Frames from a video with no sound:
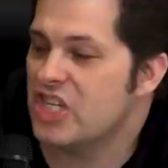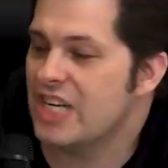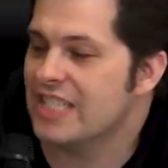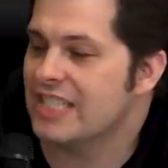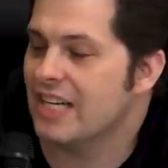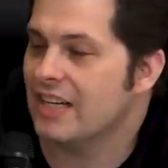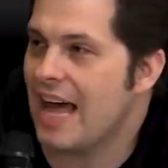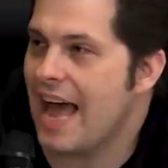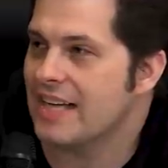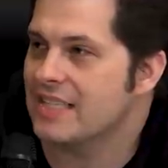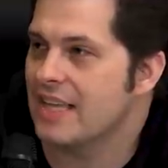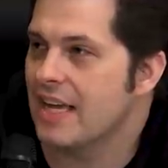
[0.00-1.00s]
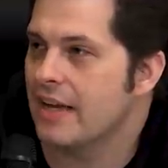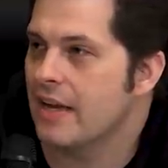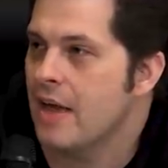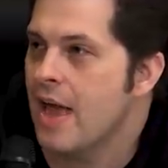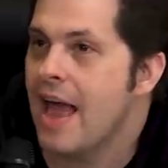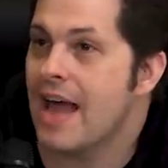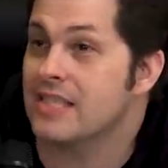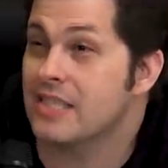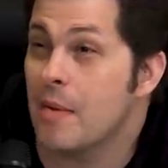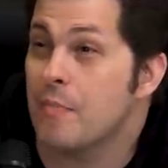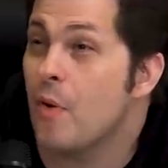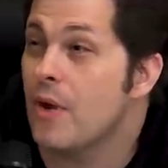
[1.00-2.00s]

she is the last thing, at some